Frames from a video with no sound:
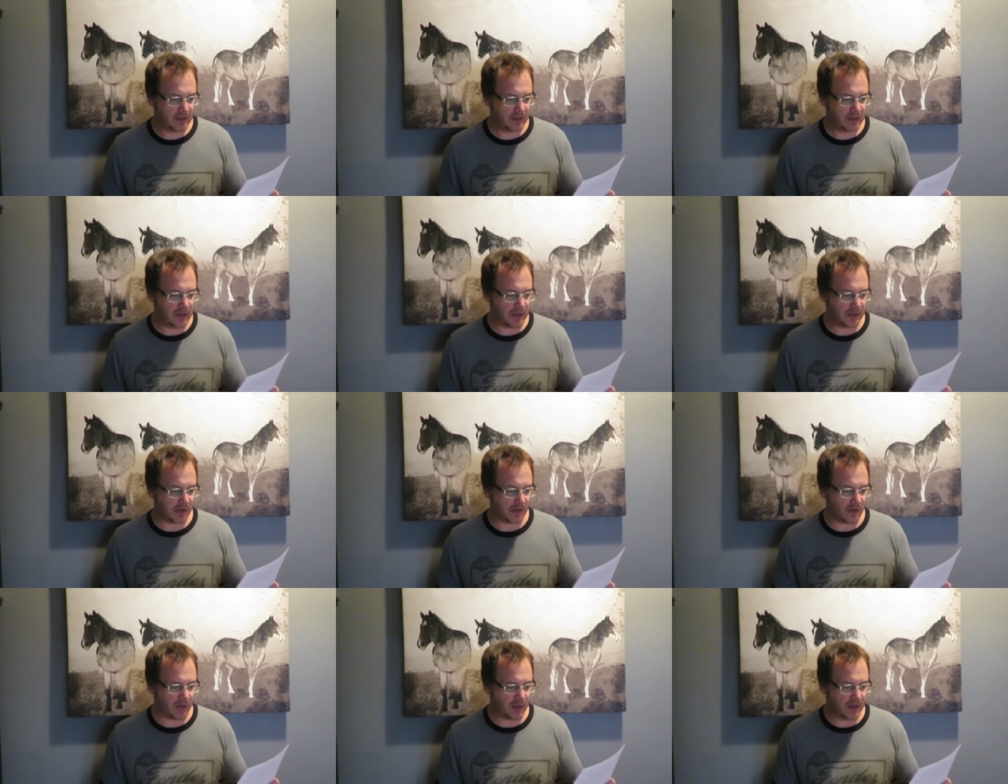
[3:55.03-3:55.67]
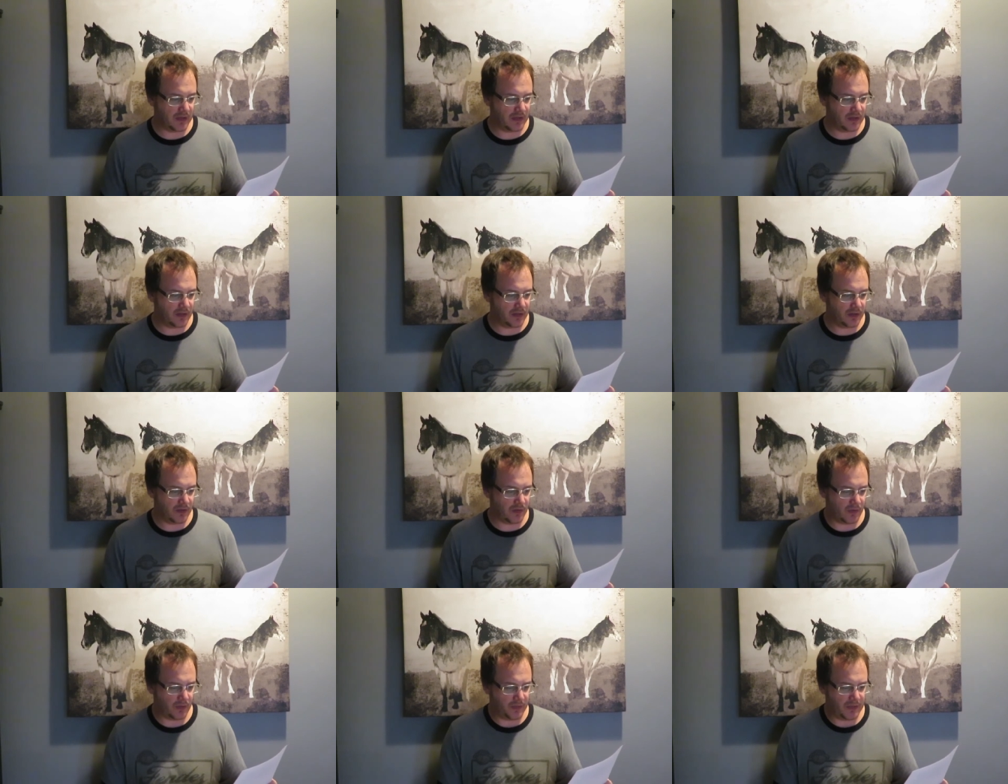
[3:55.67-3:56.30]
yeah, so I,
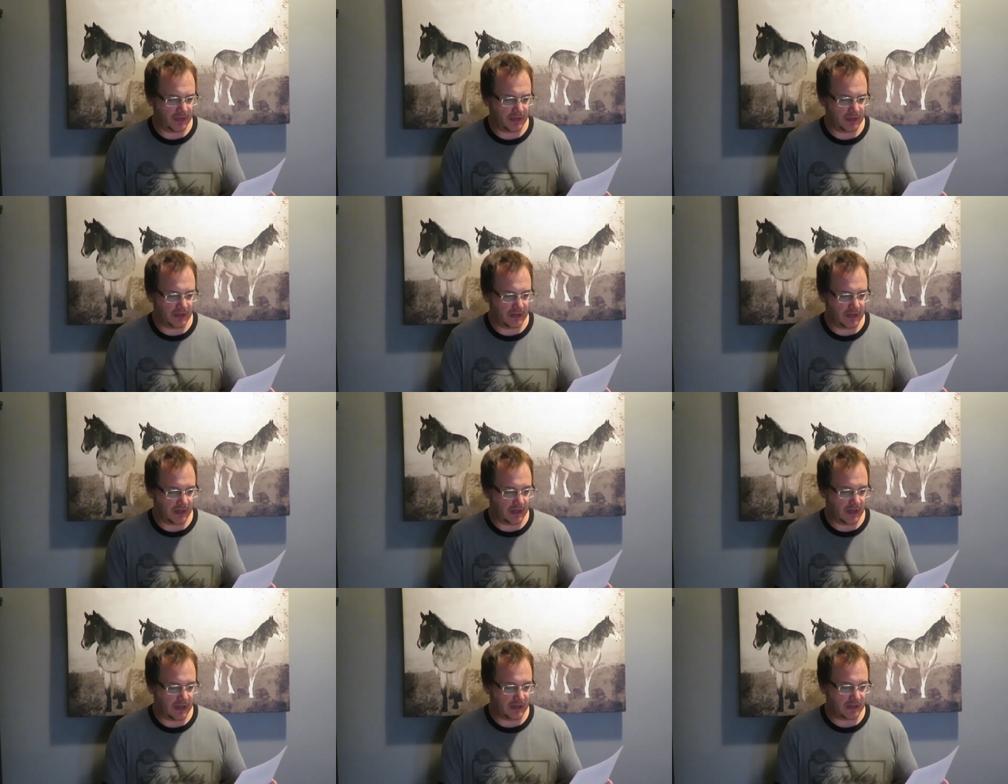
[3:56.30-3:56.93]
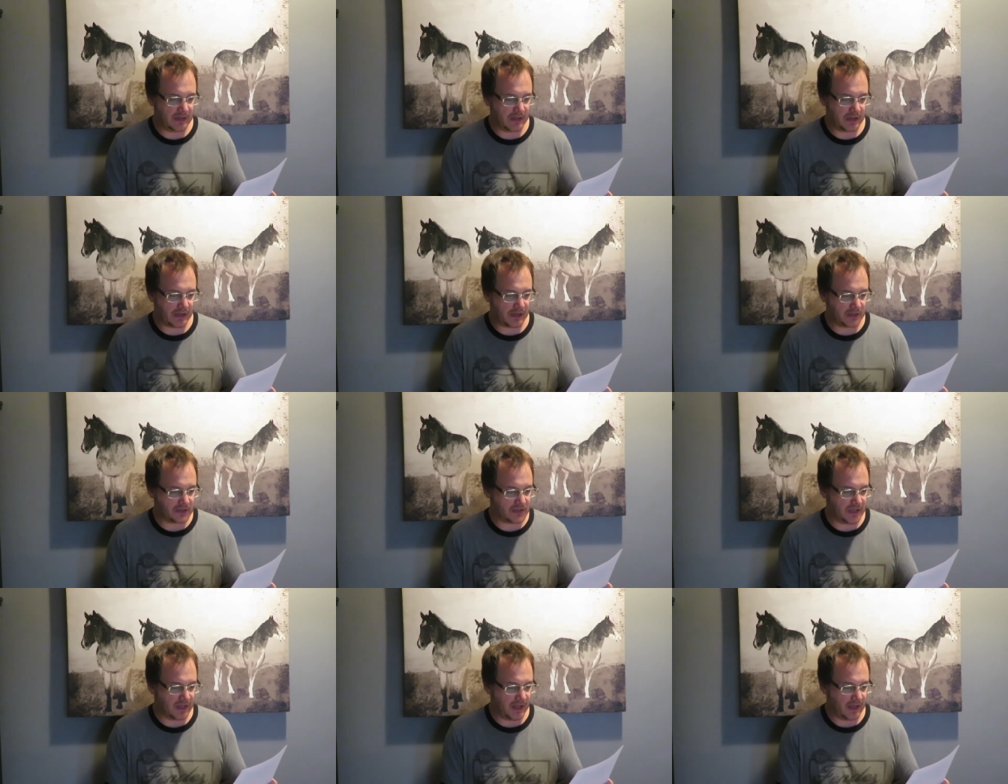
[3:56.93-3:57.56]
you know, I mean, they had
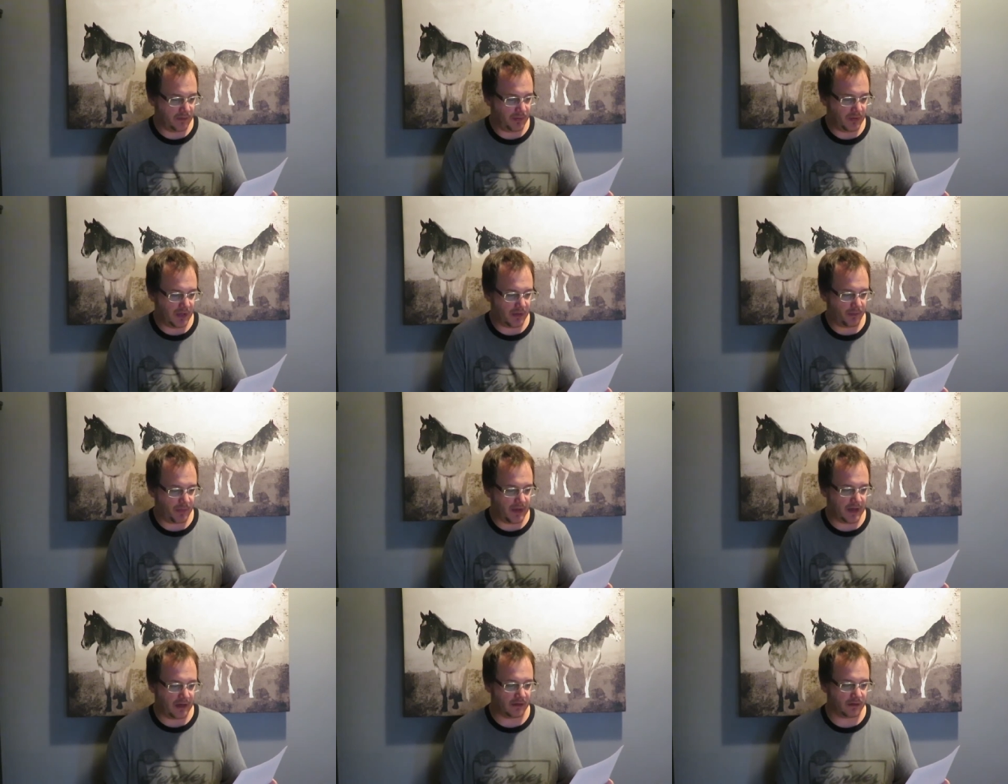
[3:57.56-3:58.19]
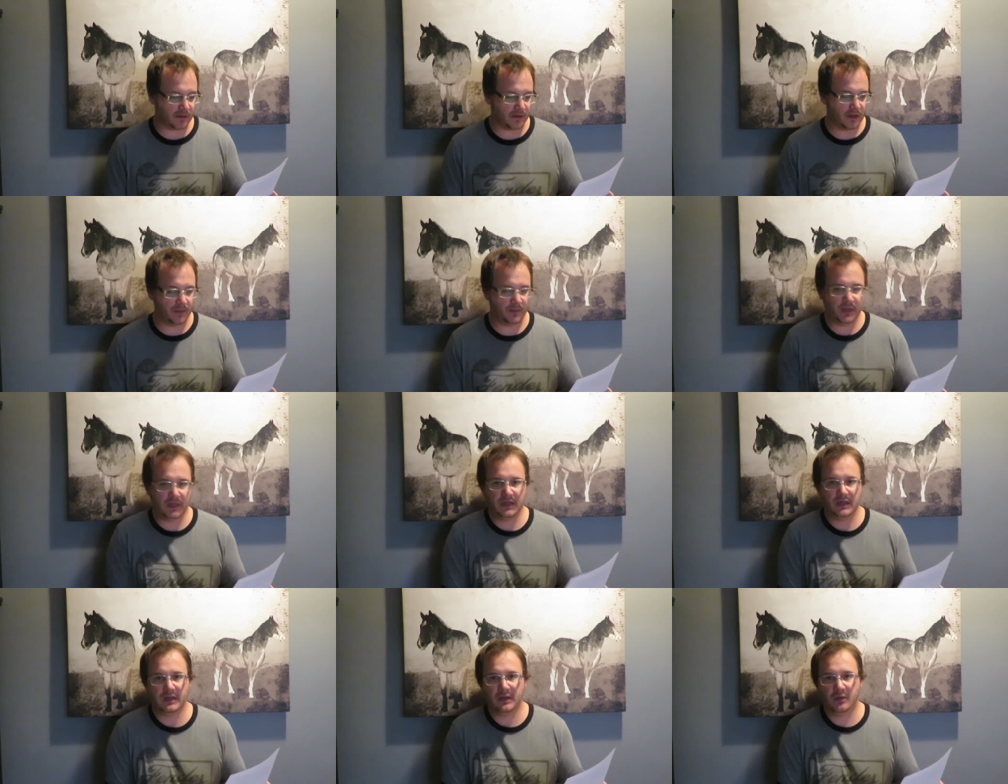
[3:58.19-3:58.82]
such an epic battle. I
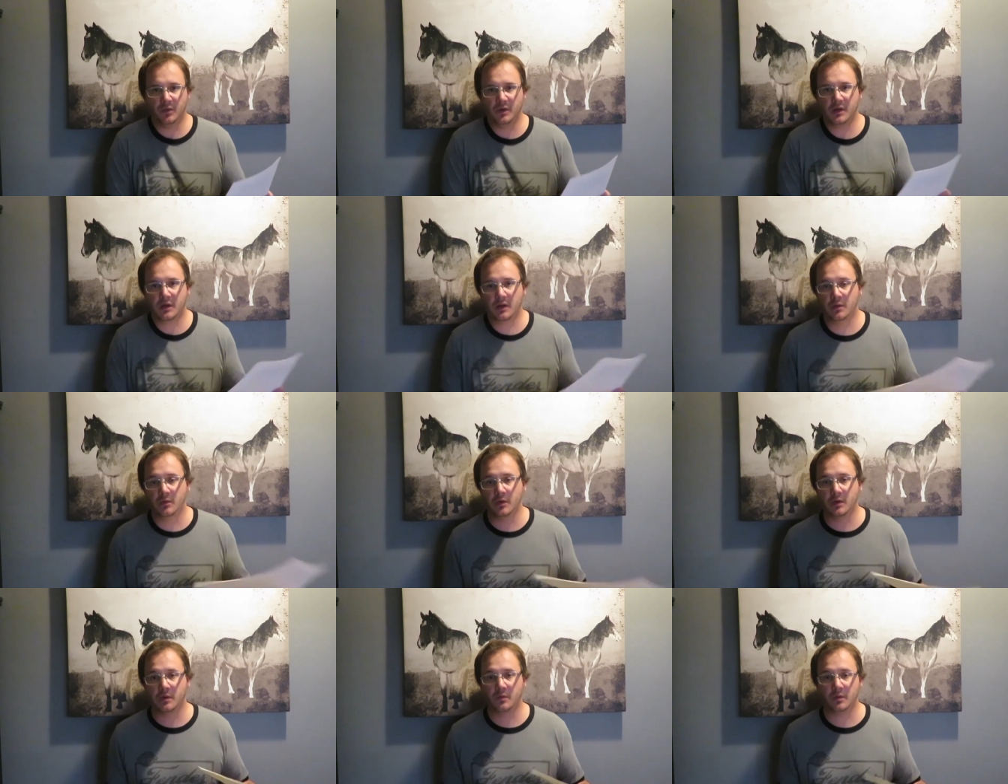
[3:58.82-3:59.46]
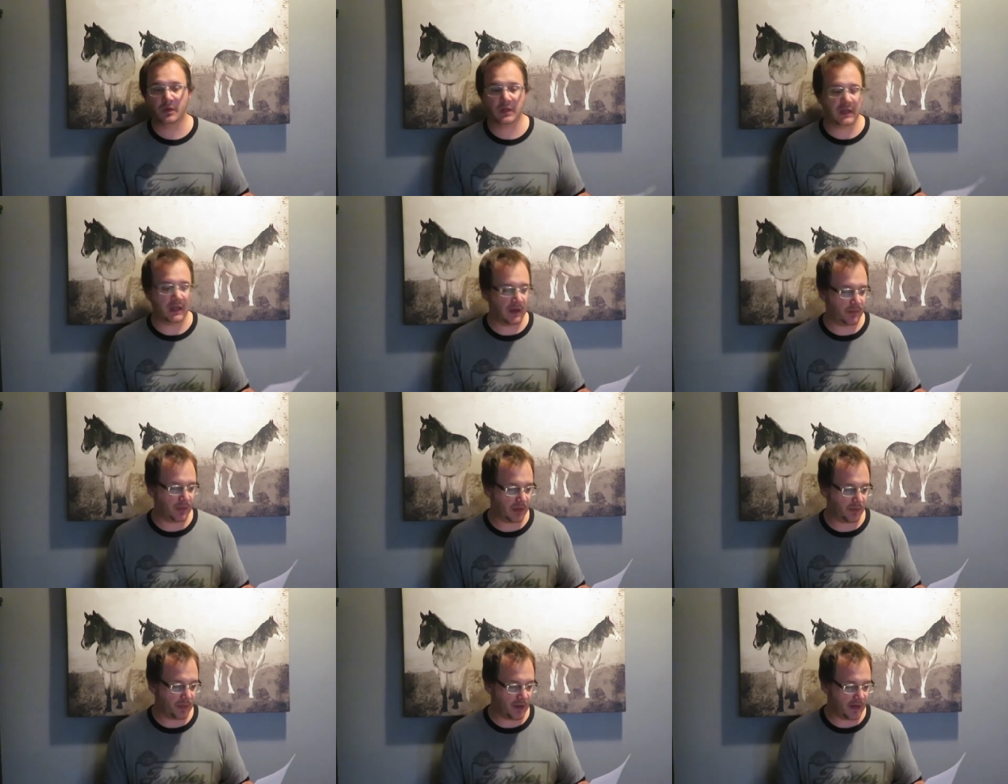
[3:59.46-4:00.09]
mean, it was it was a really epic